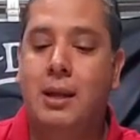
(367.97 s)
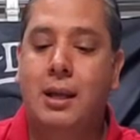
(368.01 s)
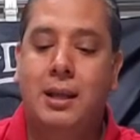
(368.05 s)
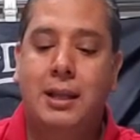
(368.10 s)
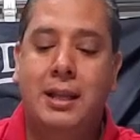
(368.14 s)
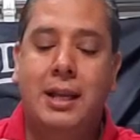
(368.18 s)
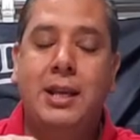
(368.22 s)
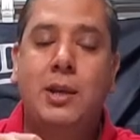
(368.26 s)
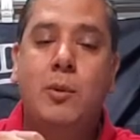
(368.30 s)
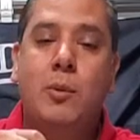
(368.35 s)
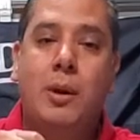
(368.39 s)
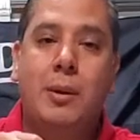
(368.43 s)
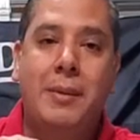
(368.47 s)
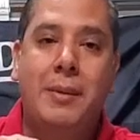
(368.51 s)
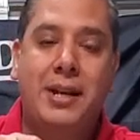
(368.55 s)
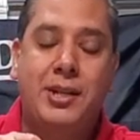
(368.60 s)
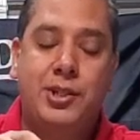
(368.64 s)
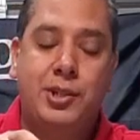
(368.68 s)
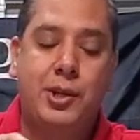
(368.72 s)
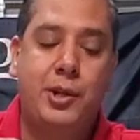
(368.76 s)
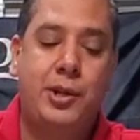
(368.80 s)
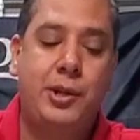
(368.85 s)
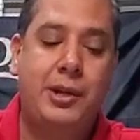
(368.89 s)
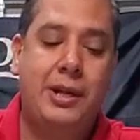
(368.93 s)
Then you want to make
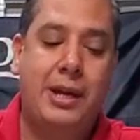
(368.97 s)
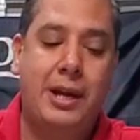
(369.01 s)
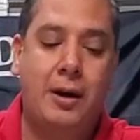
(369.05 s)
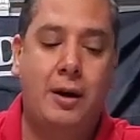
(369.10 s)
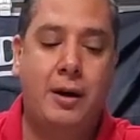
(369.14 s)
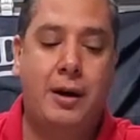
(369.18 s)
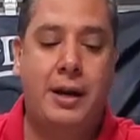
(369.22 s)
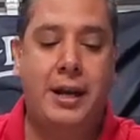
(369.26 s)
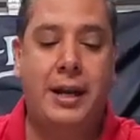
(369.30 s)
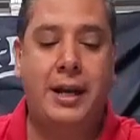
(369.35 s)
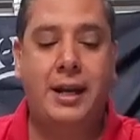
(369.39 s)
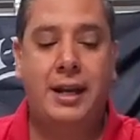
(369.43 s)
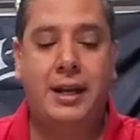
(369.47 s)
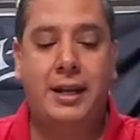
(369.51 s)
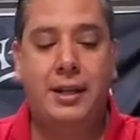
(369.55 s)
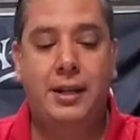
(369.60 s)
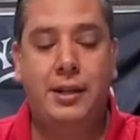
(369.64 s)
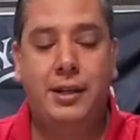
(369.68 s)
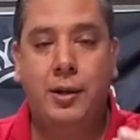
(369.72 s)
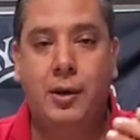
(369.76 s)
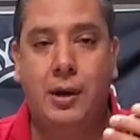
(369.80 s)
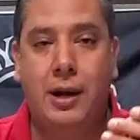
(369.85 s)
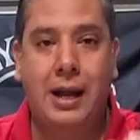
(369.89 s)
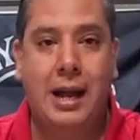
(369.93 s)
sure you carry
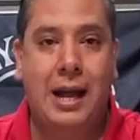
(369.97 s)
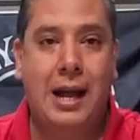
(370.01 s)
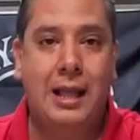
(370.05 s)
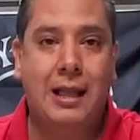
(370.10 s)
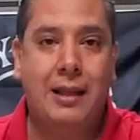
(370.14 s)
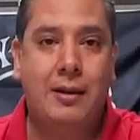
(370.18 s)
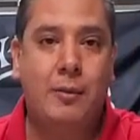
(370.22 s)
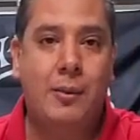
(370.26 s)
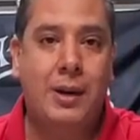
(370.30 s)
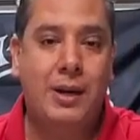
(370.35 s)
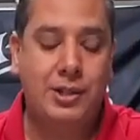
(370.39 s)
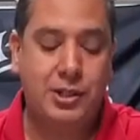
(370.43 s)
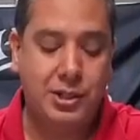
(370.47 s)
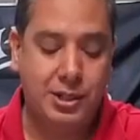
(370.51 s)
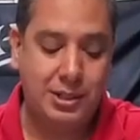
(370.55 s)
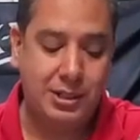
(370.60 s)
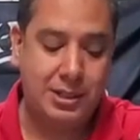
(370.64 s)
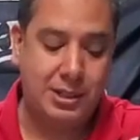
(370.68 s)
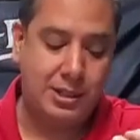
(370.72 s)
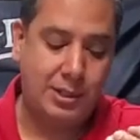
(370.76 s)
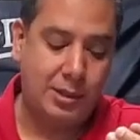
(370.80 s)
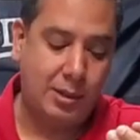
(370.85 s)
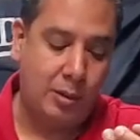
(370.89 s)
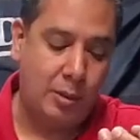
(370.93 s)
your Allen
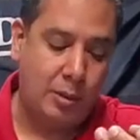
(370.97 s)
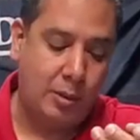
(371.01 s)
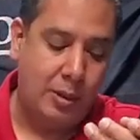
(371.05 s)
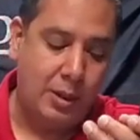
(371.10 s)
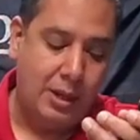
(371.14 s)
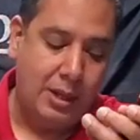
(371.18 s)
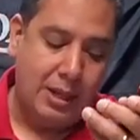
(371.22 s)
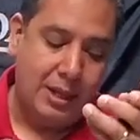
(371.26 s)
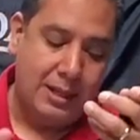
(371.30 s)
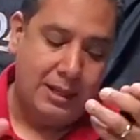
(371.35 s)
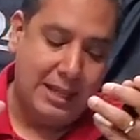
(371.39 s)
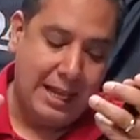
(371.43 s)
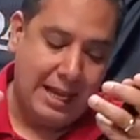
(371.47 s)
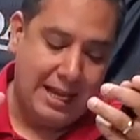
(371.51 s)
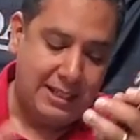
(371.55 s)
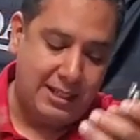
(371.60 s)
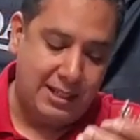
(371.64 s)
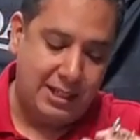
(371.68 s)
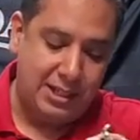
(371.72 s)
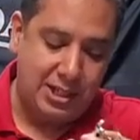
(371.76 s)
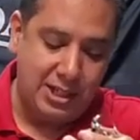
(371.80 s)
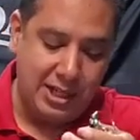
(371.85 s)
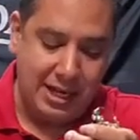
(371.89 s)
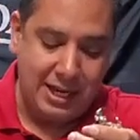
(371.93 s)
wrenches. So they
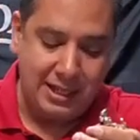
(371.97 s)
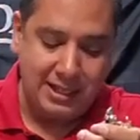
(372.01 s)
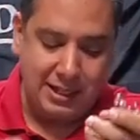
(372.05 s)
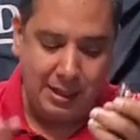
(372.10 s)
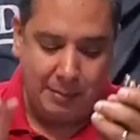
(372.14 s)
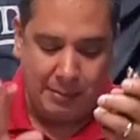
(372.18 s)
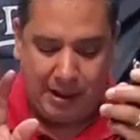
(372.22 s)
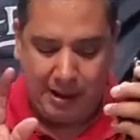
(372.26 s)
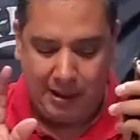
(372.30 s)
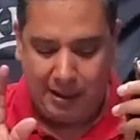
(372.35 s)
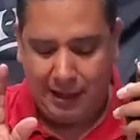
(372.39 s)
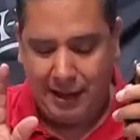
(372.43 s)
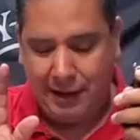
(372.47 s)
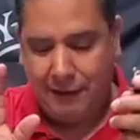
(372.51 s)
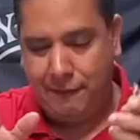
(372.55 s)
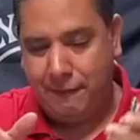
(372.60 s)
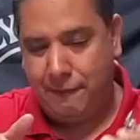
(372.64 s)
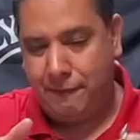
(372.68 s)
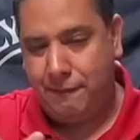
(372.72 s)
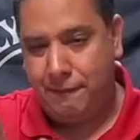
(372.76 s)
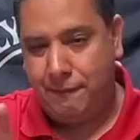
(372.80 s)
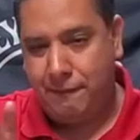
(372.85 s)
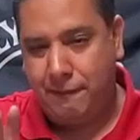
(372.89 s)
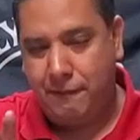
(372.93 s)
suggest about like
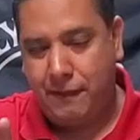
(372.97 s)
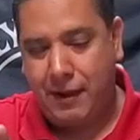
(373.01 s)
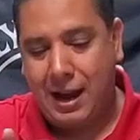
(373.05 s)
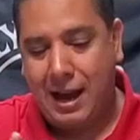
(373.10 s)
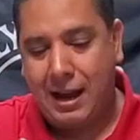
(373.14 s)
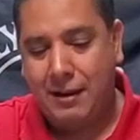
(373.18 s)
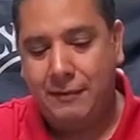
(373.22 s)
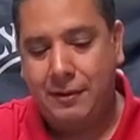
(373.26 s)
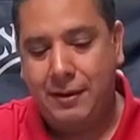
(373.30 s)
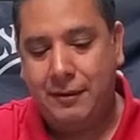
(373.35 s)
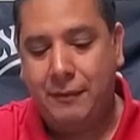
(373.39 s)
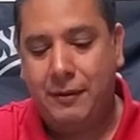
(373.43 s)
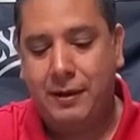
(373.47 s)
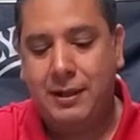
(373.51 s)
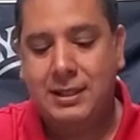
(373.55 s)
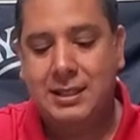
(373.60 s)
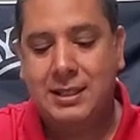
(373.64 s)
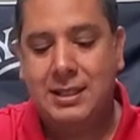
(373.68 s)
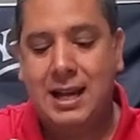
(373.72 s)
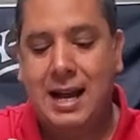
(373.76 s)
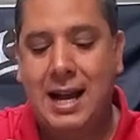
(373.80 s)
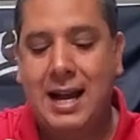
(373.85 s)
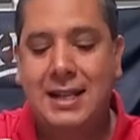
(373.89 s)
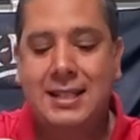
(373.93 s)
5 different
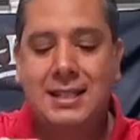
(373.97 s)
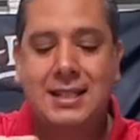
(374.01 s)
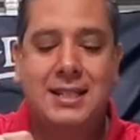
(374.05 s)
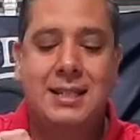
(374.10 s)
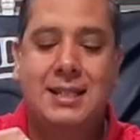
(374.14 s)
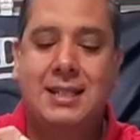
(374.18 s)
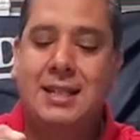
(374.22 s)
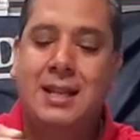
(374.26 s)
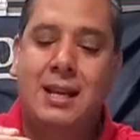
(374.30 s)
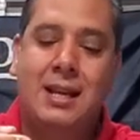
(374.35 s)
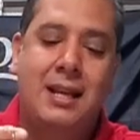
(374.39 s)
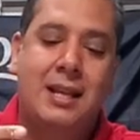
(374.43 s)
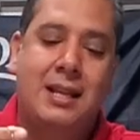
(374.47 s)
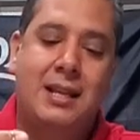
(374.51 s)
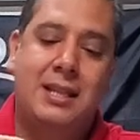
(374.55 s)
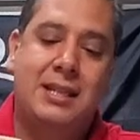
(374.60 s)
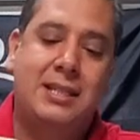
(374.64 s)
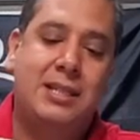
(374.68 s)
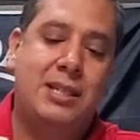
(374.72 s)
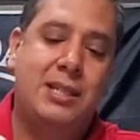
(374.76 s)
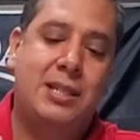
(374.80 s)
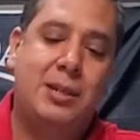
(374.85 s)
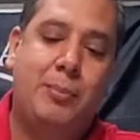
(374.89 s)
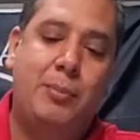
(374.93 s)
sizes.
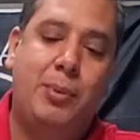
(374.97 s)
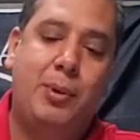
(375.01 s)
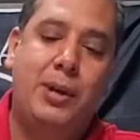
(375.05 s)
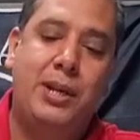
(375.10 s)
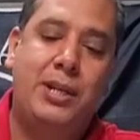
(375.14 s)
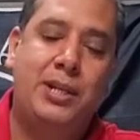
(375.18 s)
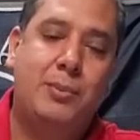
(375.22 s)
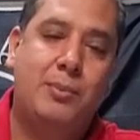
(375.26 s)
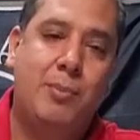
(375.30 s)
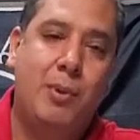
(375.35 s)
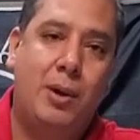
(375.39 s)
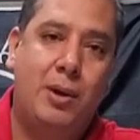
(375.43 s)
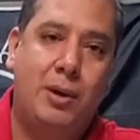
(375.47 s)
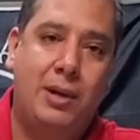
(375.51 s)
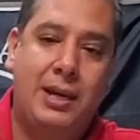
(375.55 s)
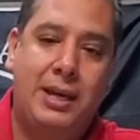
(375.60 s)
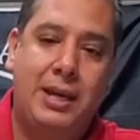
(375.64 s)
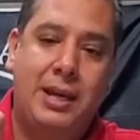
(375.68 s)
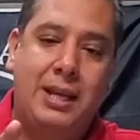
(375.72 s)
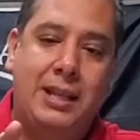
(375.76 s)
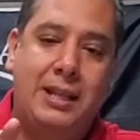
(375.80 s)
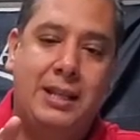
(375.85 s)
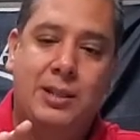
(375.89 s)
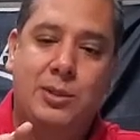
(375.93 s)
This is a pretty small kit.